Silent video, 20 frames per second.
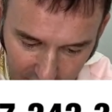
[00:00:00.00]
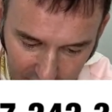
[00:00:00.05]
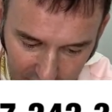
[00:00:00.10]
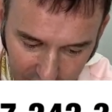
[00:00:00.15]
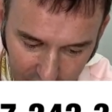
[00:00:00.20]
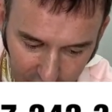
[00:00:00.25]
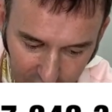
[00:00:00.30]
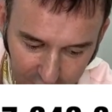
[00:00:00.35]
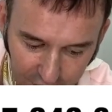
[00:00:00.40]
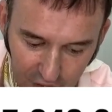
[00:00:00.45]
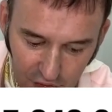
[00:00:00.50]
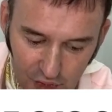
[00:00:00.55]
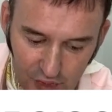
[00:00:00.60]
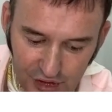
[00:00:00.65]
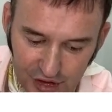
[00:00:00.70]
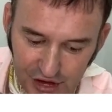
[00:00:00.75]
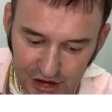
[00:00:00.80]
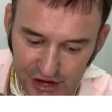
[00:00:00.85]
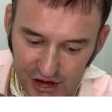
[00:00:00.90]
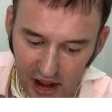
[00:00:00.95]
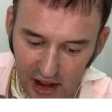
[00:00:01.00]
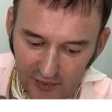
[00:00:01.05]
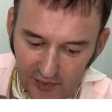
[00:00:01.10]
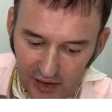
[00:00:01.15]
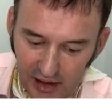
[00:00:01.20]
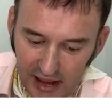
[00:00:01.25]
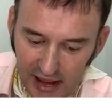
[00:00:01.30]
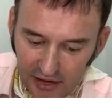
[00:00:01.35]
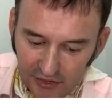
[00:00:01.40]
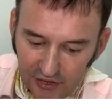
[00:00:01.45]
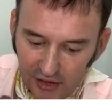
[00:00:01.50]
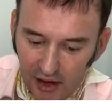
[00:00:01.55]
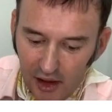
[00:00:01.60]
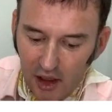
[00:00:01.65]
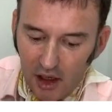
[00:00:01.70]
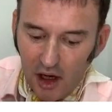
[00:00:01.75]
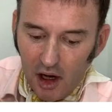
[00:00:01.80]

he refused to sign the letter